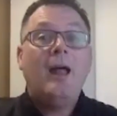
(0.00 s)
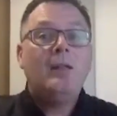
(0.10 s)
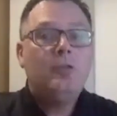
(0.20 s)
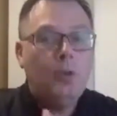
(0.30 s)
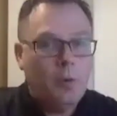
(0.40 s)

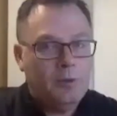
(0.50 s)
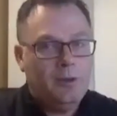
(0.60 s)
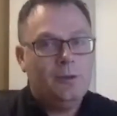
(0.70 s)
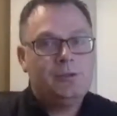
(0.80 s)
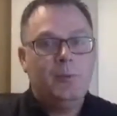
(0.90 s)
Do it with the
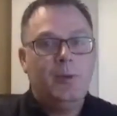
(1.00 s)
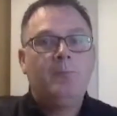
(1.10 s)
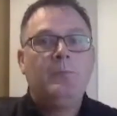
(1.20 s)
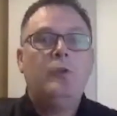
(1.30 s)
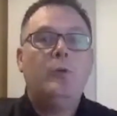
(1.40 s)
customer.
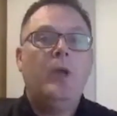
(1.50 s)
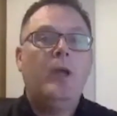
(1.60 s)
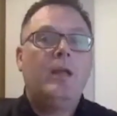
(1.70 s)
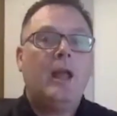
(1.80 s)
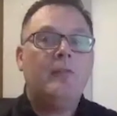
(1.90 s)
Do it
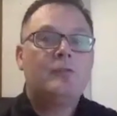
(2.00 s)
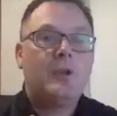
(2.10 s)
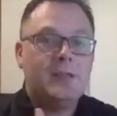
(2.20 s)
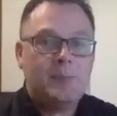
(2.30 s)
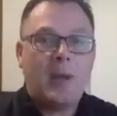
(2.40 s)
kind of
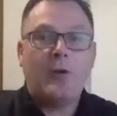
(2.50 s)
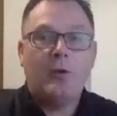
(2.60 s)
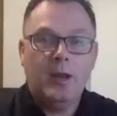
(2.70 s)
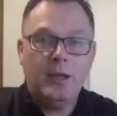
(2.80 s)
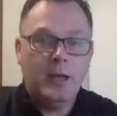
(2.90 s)

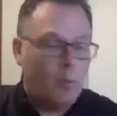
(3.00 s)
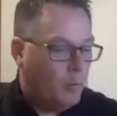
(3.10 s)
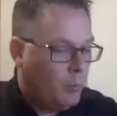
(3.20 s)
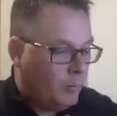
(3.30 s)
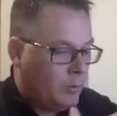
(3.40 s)
transparently. You know,
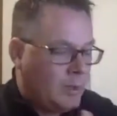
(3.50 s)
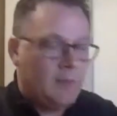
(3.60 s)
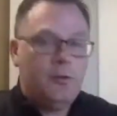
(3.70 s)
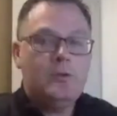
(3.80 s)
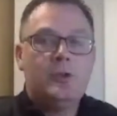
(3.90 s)
we'll give
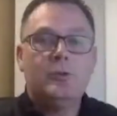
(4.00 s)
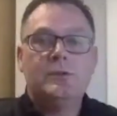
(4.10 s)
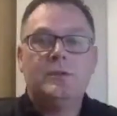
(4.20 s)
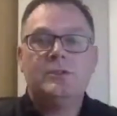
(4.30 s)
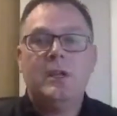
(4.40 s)
you tools that
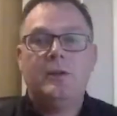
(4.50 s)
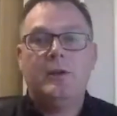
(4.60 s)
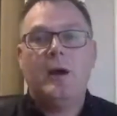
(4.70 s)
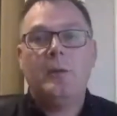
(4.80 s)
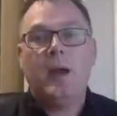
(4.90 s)
will sit on an
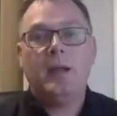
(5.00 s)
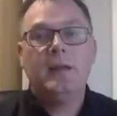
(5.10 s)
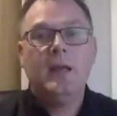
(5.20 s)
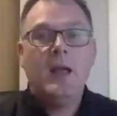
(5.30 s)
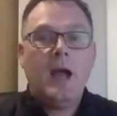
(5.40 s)
iPad
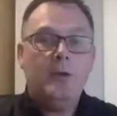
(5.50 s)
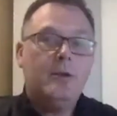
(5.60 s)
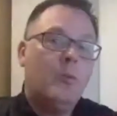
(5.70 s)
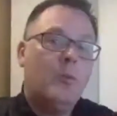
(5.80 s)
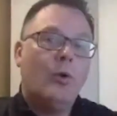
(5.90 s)
and you
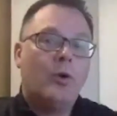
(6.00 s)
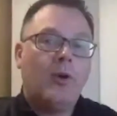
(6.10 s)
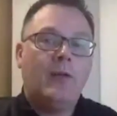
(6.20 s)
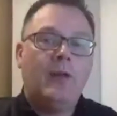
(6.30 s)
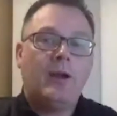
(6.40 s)
can walk
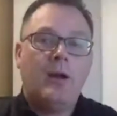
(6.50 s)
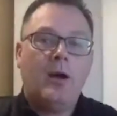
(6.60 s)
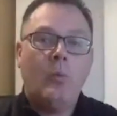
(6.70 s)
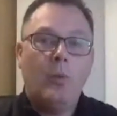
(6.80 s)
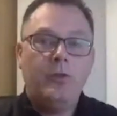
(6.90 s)
around that car
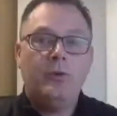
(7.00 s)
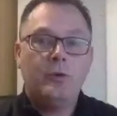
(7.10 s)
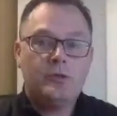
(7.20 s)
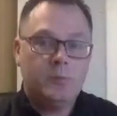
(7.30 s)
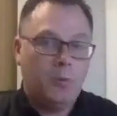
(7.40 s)
with your
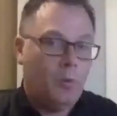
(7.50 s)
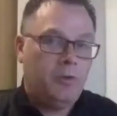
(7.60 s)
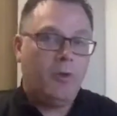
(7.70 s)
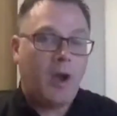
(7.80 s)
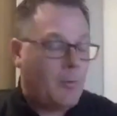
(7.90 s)
customer, with
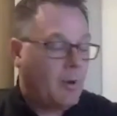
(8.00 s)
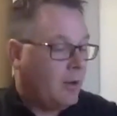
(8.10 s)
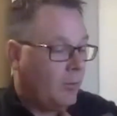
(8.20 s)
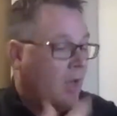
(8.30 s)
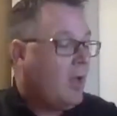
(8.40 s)
your iPad,
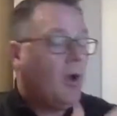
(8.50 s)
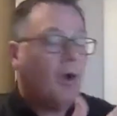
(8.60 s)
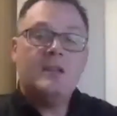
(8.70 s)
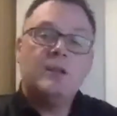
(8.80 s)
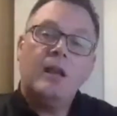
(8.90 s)
go,
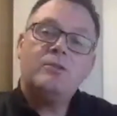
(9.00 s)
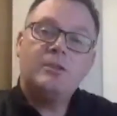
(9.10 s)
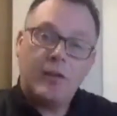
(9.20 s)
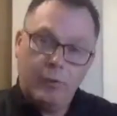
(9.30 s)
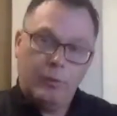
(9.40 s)
okay, so let's just
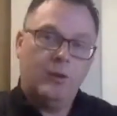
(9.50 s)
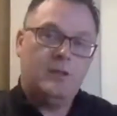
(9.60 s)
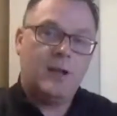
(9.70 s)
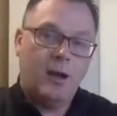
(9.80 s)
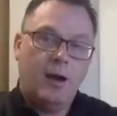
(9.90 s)
have a look at this
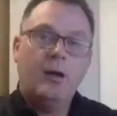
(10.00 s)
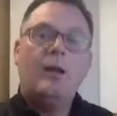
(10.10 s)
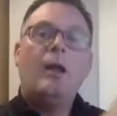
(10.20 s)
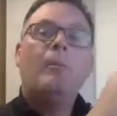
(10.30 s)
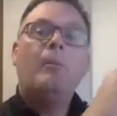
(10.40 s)
car.
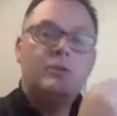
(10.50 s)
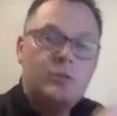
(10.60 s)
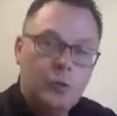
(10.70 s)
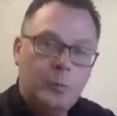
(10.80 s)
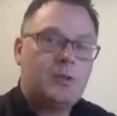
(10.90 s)
Be
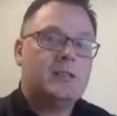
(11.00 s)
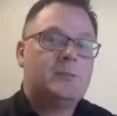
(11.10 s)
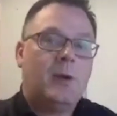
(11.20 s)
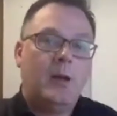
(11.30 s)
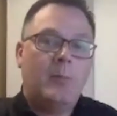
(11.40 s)
super
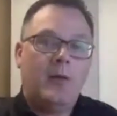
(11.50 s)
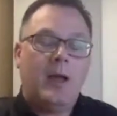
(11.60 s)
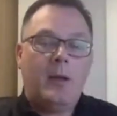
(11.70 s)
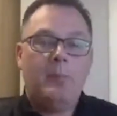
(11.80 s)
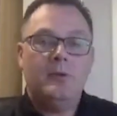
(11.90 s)
transparent about that
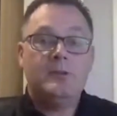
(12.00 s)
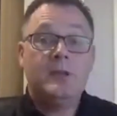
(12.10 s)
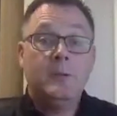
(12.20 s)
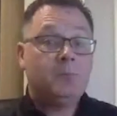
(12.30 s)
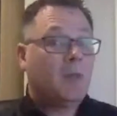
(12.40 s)
happens.
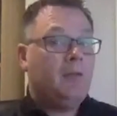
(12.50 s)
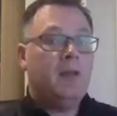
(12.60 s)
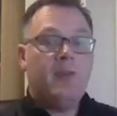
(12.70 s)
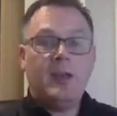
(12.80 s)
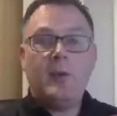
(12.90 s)
And then the
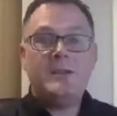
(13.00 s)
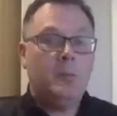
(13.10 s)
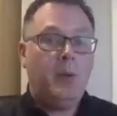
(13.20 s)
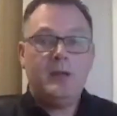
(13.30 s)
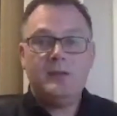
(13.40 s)
valuation
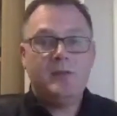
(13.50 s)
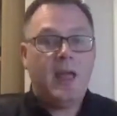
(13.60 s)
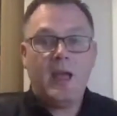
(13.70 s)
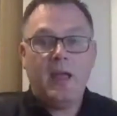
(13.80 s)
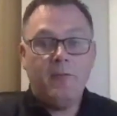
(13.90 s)
appears
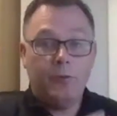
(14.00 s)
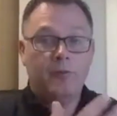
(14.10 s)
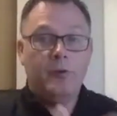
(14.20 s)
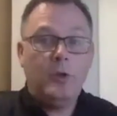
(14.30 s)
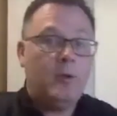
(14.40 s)
there in front of
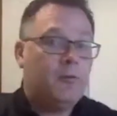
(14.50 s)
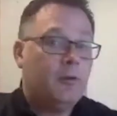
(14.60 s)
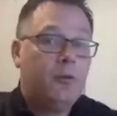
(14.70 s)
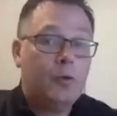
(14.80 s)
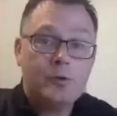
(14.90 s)
you, in front of
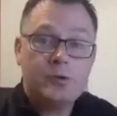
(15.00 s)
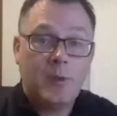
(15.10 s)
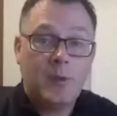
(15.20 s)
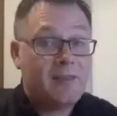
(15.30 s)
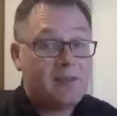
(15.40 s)
your customer
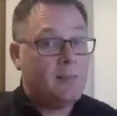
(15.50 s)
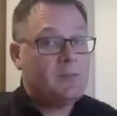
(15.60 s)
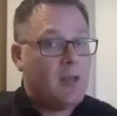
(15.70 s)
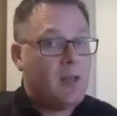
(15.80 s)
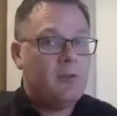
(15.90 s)
at the same
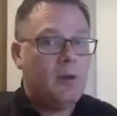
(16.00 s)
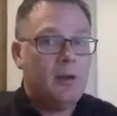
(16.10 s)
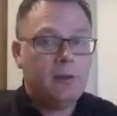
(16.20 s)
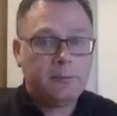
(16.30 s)
time, if you like.